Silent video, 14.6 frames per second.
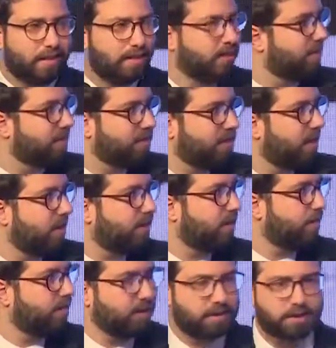this is not
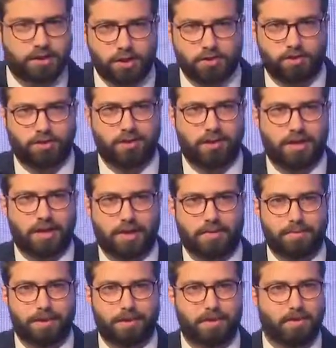something that's new. I
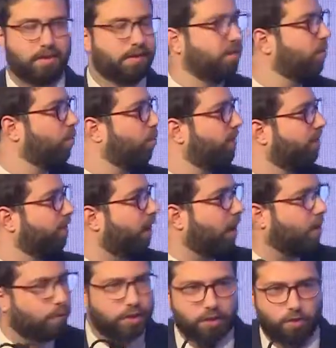mean, we've
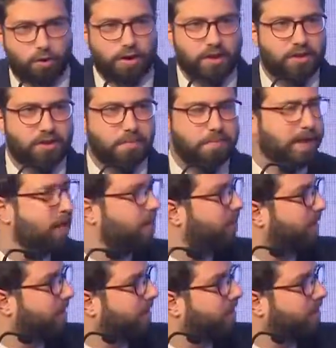always wanted to
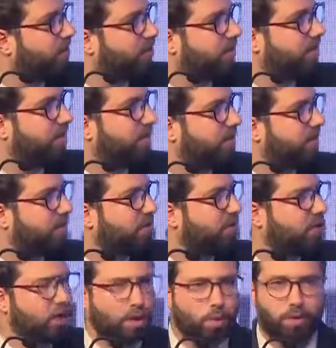better engage our citizens.
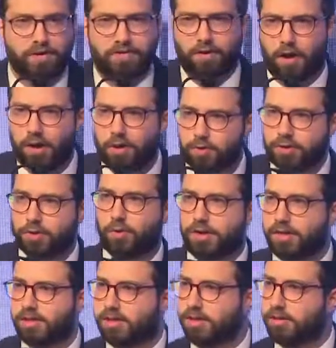We've always
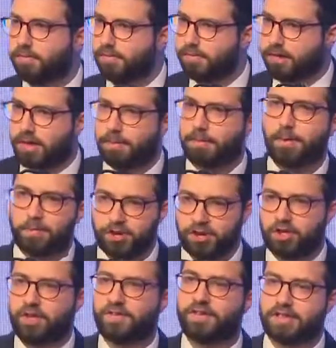wanted to come up with
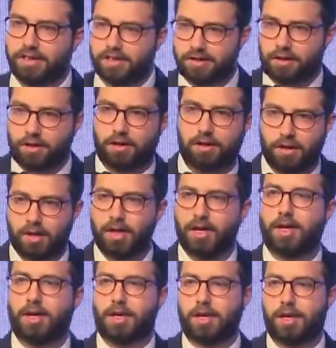services that are
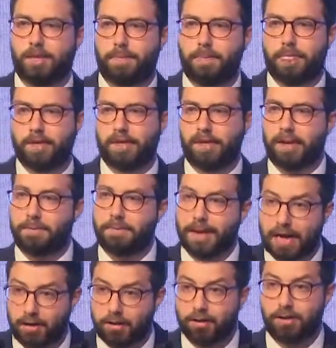going to
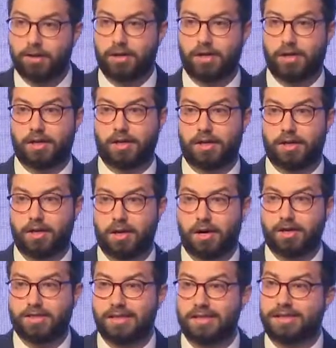empower
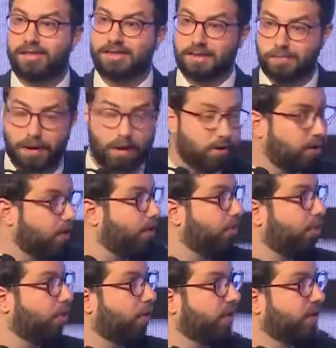our citizens, empower our
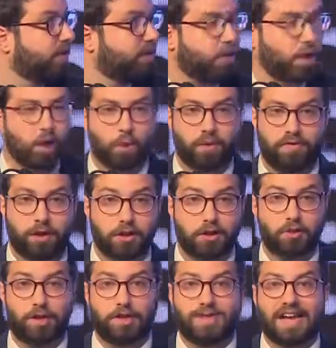employees. We've always
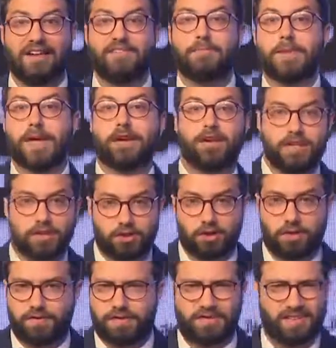wanted to have better
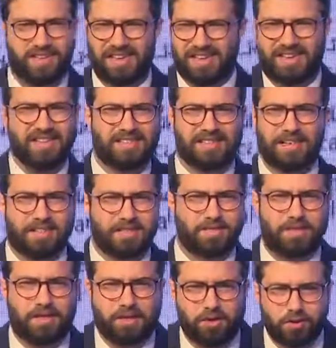e-services. It's not
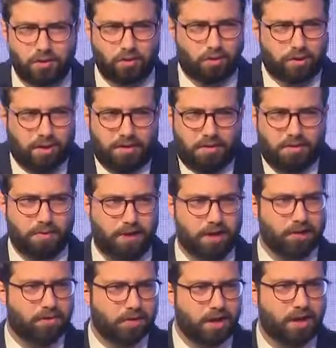something new. What are
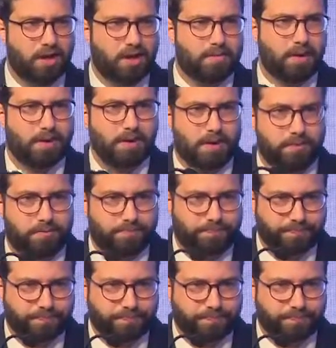you talking about here?